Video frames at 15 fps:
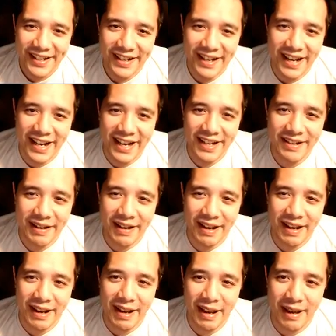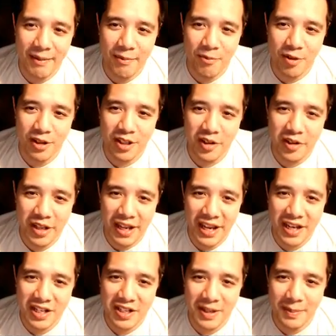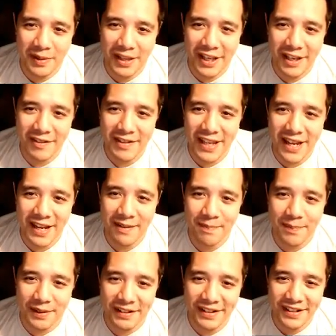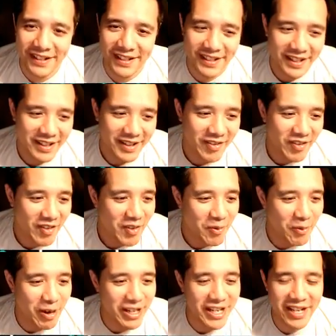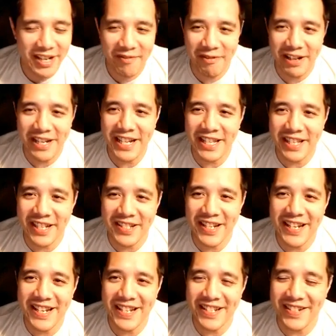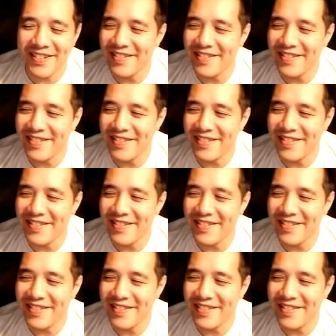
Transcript: I'm one to actually believes that, but when it doesn't hit you,